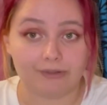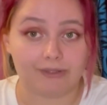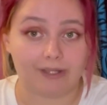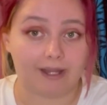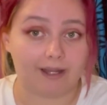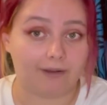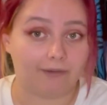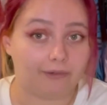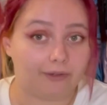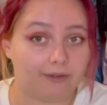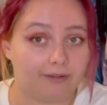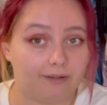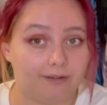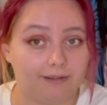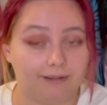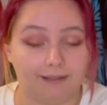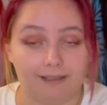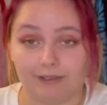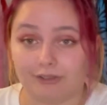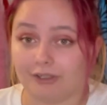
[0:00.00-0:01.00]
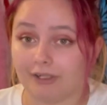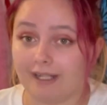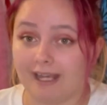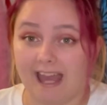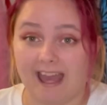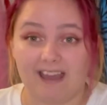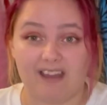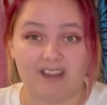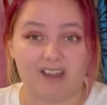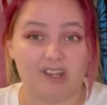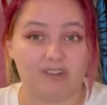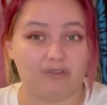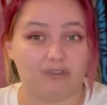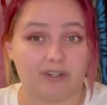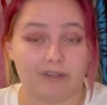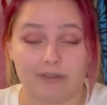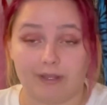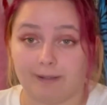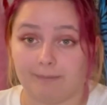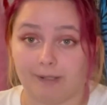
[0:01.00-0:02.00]
the house that literally
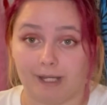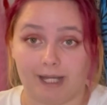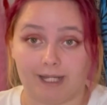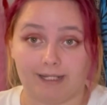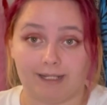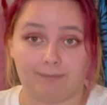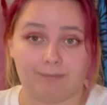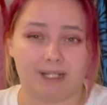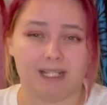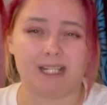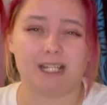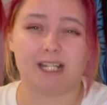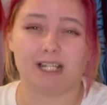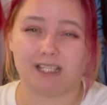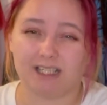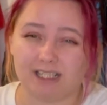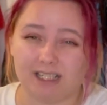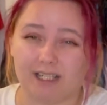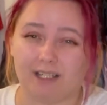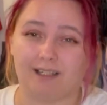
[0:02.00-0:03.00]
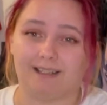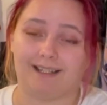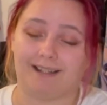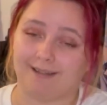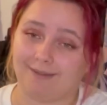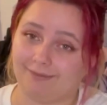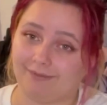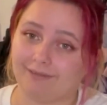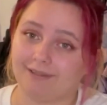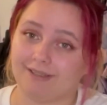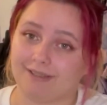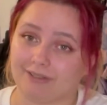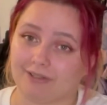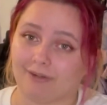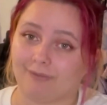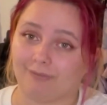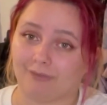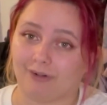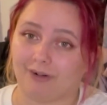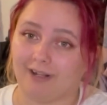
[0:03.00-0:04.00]
everything bad in my entire life has
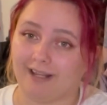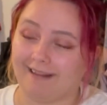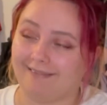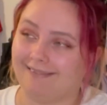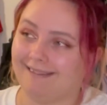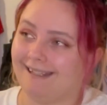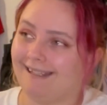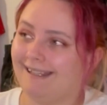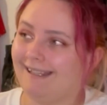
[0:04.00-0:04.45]
gone wrong in,